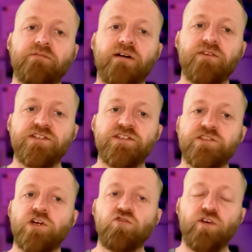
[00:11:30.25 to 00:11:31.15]
that this isn't
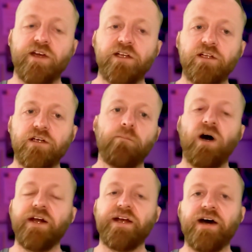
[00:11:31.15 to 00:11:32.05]
a regular
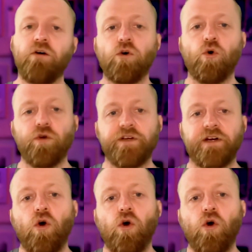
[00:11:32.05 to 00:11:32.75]
buy now order.